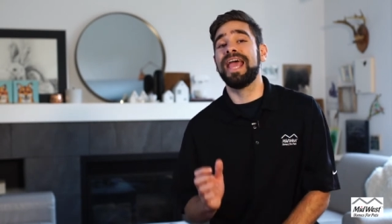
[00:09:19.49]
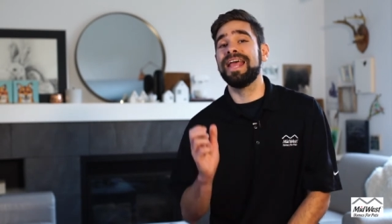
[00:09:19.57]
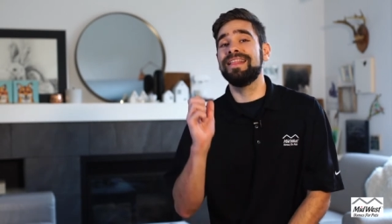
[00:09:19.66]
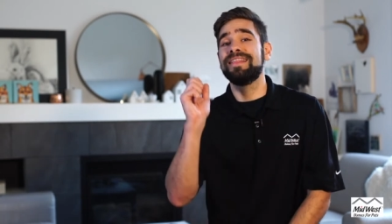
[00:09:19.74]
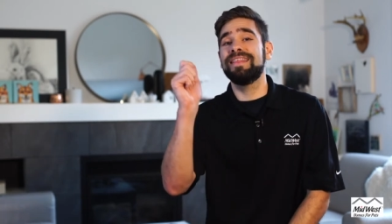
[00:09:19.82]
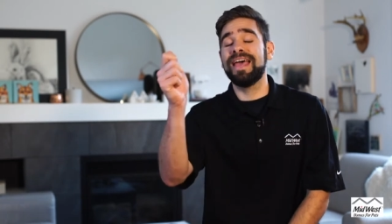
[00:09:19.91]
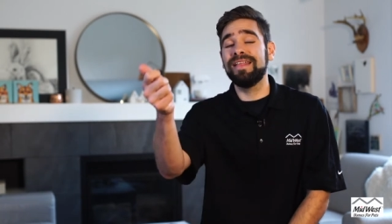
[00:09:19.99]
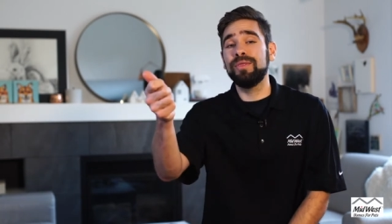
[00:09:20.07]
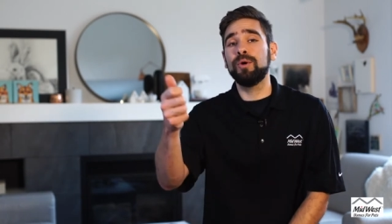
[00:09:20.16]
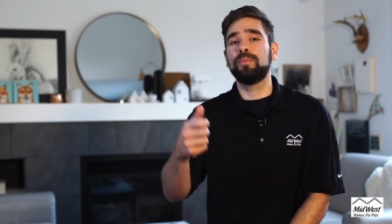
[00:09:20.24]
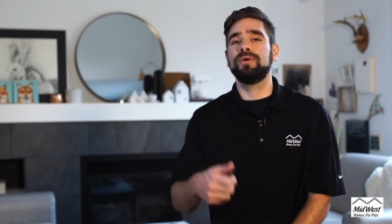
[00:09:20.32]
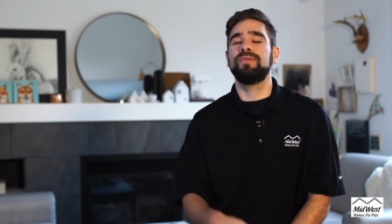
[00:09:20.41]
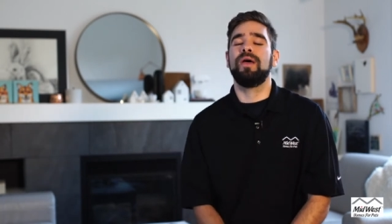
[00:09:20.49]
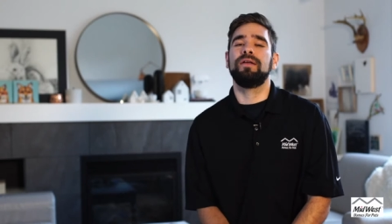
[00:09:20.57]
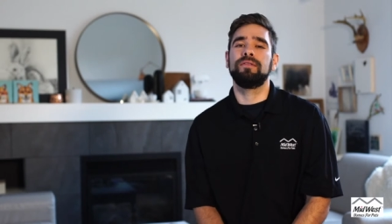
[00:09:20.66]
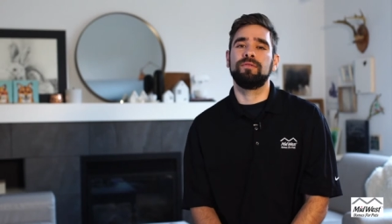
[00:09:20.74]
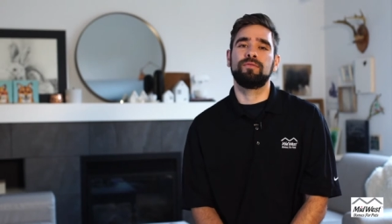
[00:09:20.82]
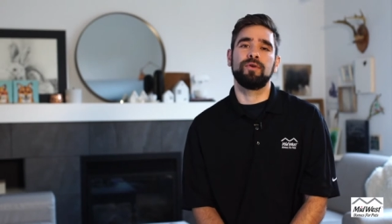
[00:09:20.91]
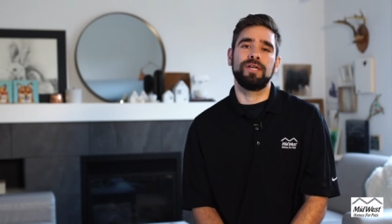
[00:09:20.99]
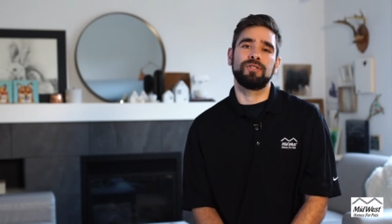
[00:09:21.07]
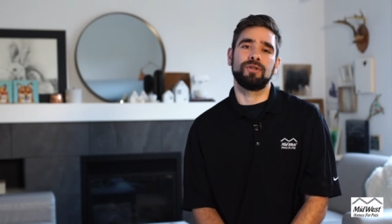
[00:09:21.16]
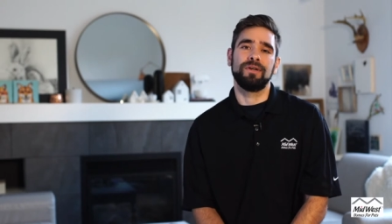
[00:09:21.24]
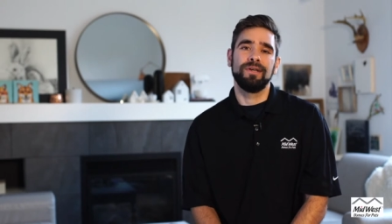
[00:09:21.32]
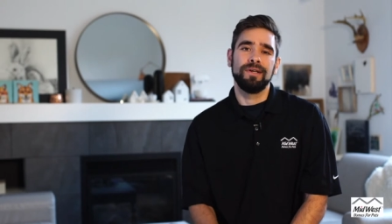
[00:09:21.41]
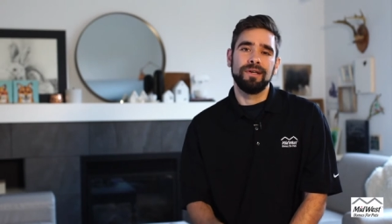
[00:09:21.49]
and then they'll put that in the freezer.